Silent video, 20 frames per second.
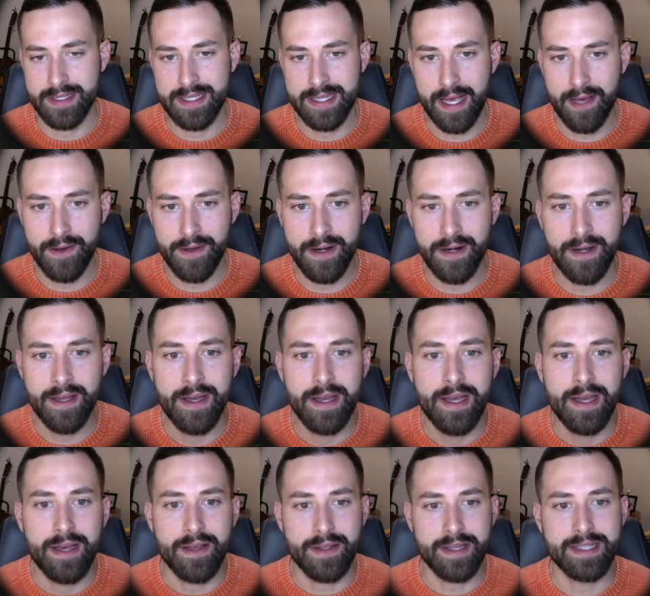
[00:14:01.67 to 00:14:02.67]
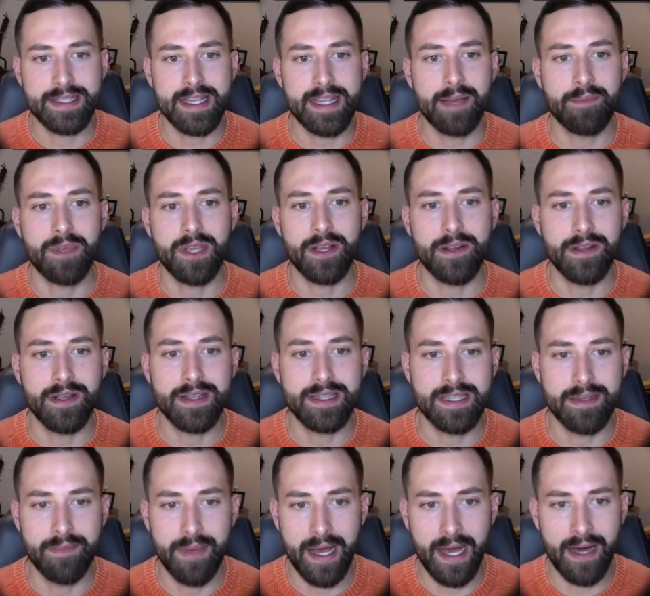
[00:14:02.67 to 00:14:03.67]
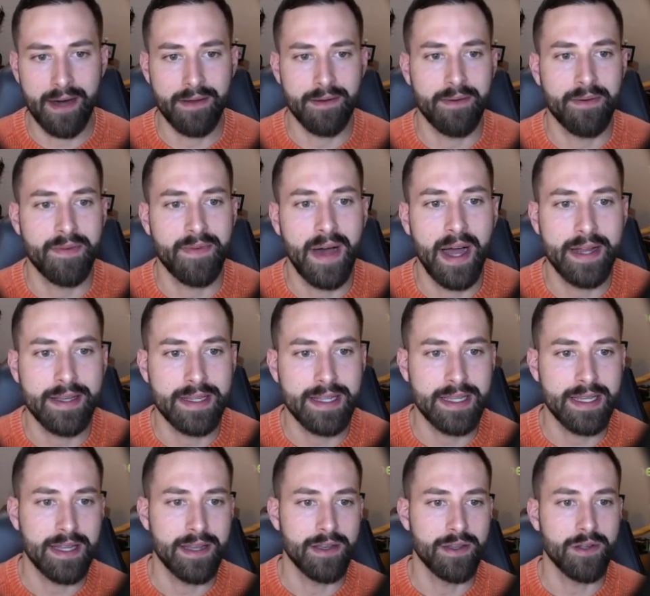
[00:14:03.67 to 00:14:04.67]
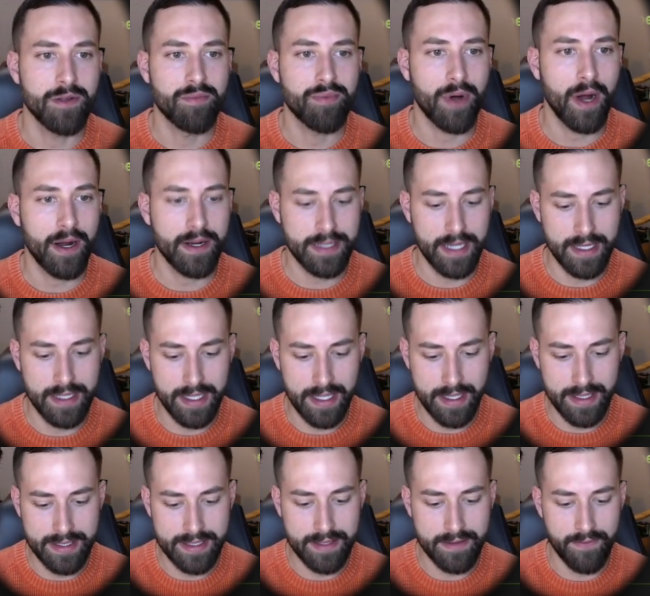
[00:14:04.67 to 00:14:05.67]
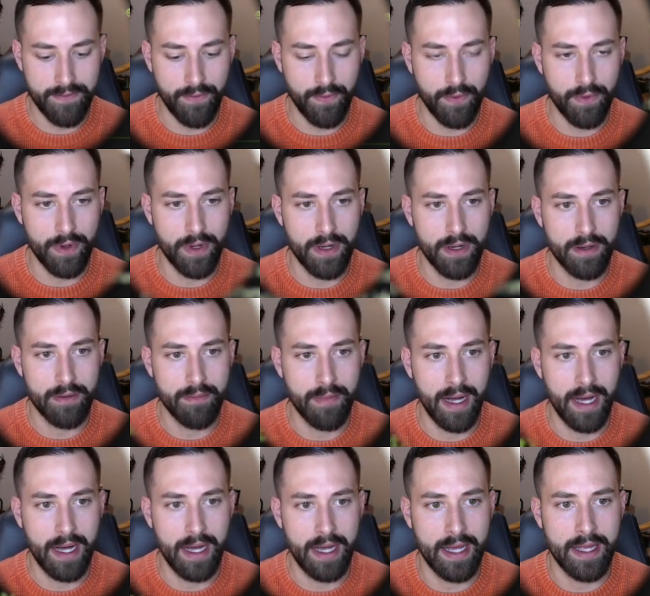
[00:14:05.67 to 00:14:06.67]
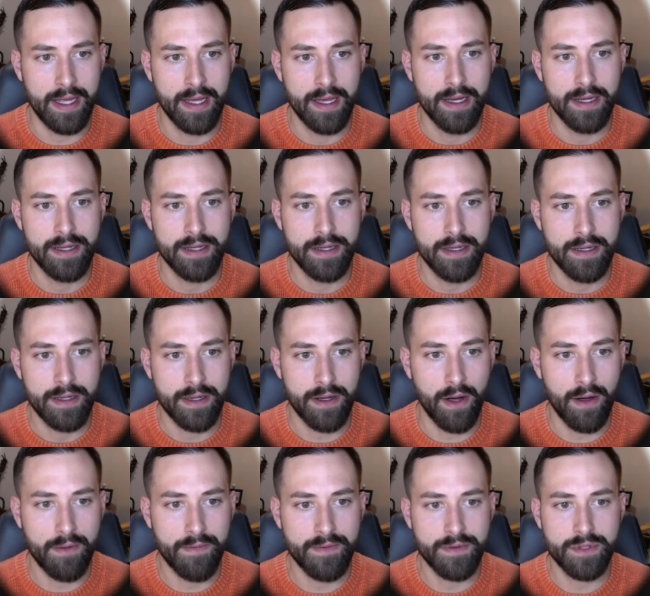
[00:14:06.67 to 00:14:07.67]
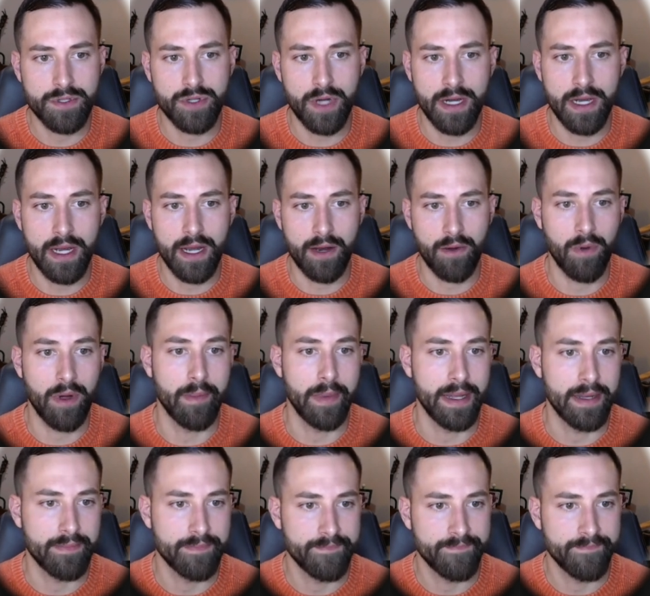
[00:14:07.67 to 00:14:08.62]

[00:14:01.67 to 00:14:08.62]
seller. Let's say I'm curious about finding new product ideas for my golf training equipment.